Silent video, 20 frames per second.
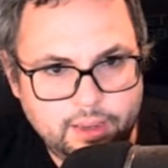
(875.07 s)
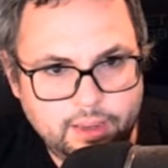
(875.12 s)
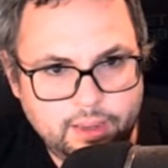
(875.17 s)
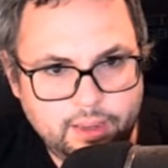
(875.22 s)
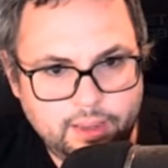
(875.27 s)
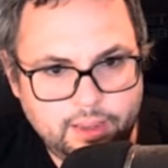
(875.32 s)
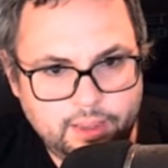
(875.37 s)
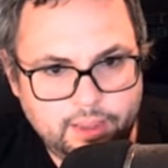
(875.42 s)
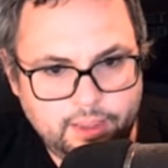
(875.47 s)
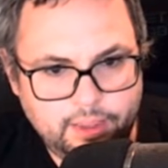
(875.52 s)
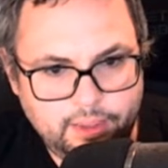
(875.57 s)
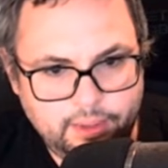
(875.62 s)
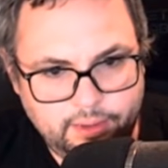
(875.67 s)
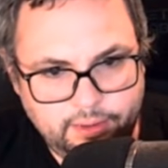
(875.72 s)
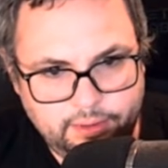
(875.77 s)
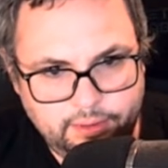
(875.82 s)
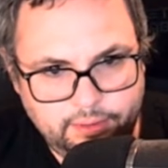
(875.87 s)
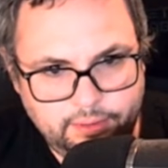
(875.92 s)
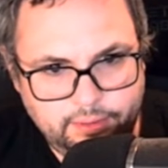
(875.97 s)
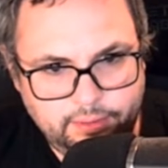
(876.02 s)

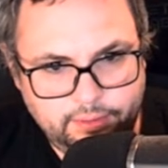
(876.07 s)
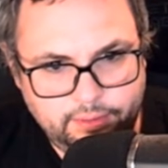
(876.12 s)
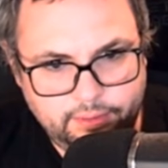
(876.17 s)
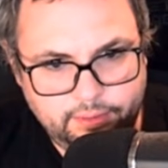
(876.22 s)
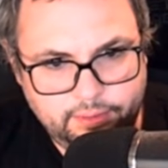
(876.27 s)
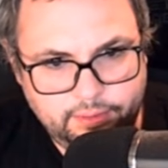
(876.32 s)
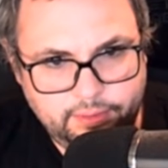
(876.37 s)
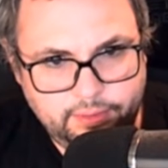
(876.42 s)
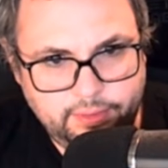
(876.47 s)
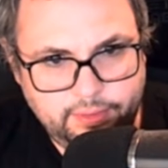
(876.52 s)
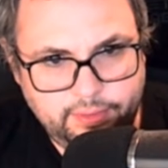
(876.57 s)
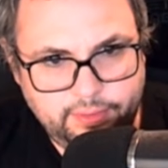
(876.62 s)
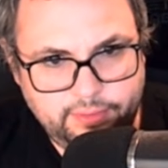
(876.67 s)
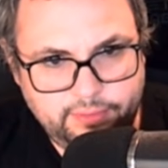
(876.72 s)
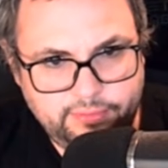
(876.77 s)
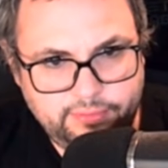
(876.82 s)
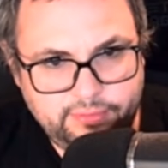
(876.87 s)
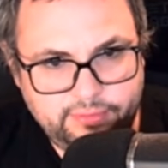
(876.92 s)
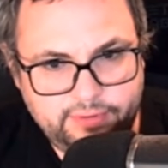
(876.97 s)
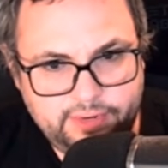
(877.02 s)

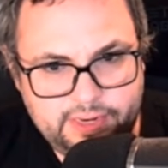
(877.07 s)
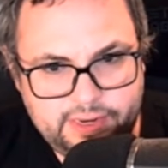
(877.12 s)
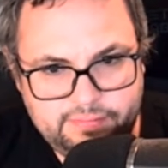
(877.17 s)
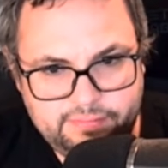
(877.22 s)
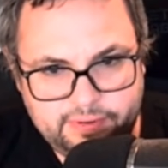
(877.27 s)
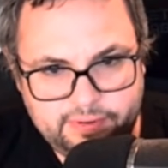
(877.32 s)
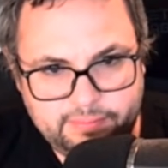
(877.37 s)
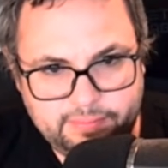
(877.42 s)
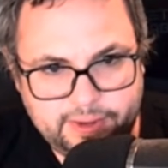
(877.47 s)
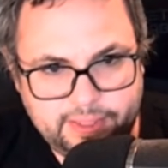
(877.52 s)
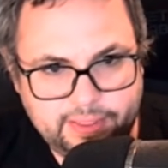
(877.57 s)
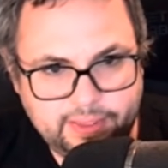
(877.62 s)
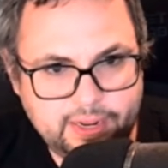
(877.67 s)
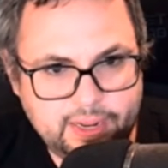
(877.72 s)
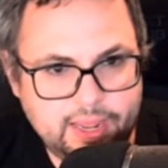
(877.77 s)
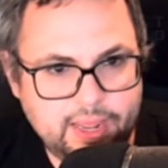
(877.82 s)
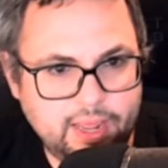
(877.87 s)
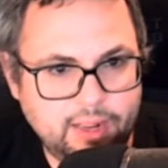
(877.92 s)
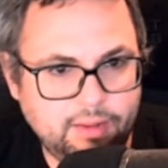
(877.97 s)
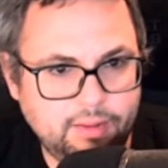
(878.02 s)
This is even by the
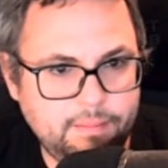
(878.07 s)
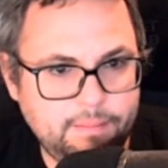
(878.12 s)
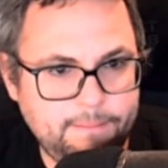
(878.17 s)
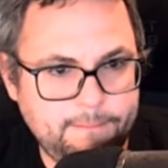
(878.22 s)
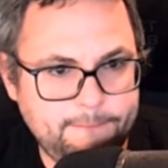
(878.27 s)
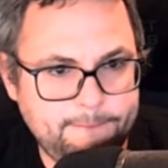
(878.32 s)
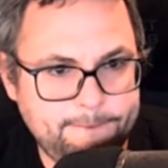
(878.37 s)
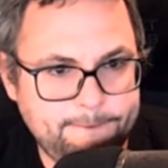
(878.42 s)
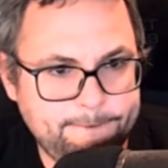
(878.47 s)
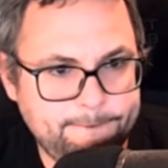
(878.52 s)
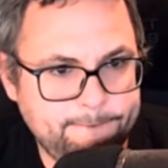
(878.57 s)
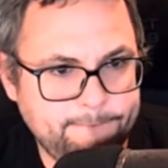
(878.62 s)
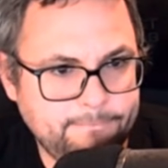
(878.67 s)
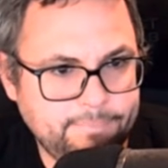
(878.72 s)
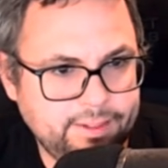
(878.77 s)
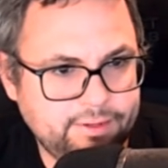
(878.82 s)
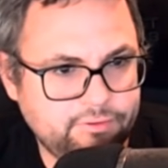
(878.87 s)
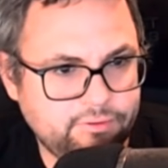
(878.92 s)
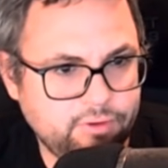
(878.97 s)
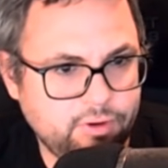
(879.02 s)
column.
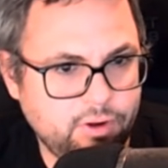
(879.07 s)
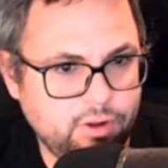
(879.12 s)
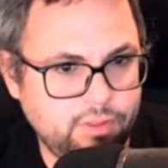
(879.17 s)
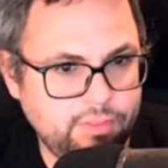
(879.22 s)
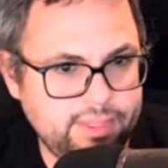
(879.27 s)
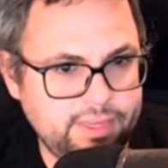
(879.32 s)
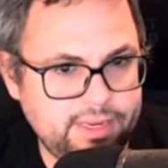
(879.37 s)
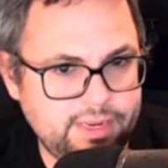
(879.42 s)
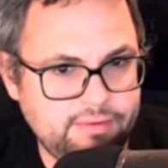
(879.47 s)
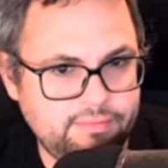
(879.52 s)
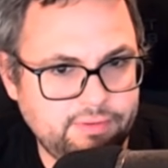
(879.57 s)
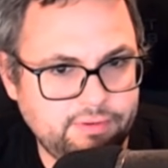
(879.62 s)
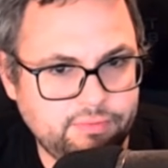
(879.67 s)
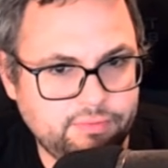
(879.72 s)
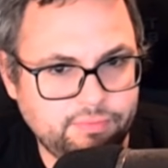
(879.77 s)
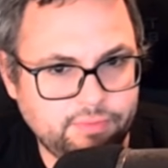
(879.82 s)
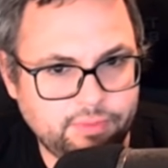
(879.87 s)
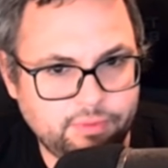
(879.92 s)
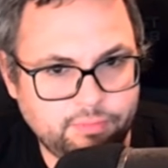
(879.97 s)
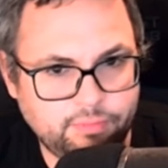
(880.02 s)
That's all the
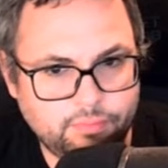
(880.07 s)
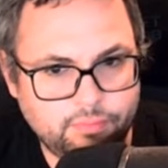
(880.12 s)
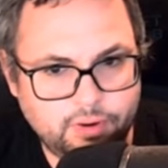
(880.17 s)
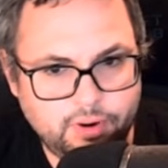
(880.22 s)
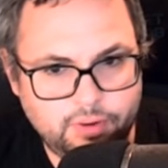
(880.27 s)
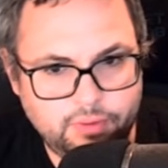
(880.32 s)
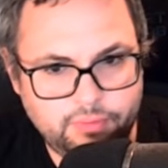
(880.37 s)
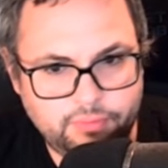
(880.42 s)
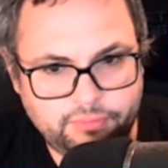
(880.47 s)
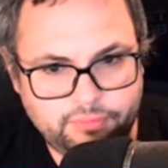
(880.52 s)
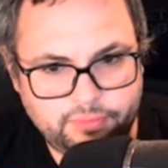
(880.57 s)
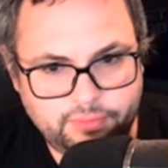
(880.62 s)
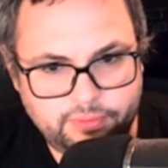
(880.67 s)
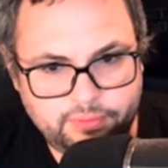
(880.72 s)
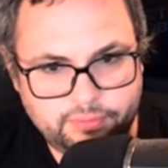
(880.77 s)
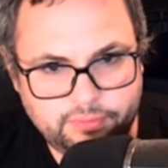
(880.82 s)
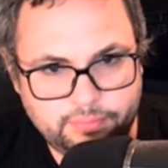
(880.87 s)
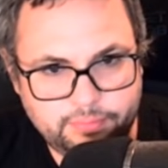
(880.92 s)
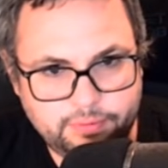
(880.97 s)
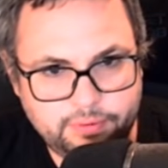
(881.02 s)
evens for the row, so
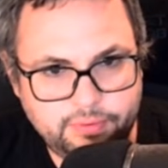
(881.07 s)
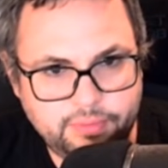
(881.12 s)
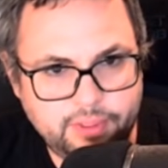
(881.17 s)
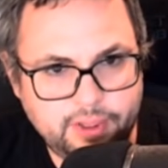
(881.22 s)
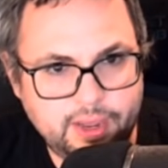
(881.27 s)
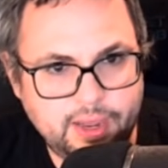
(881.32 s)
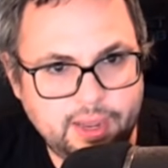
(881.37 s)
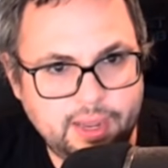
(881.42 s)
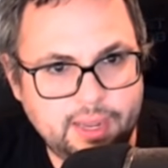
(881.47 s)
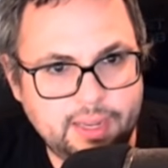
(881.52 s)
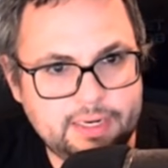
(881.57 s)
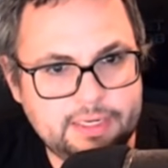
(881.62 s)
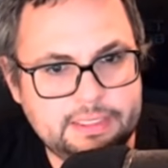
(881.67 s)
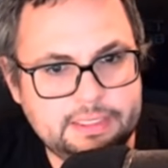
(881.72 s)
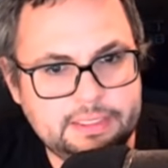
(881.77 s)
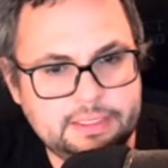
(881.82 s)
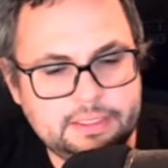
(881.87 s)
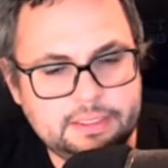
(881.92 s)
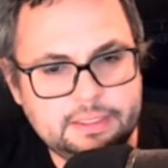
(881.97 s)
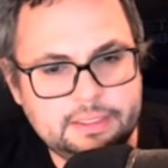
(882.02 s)
these are both odd.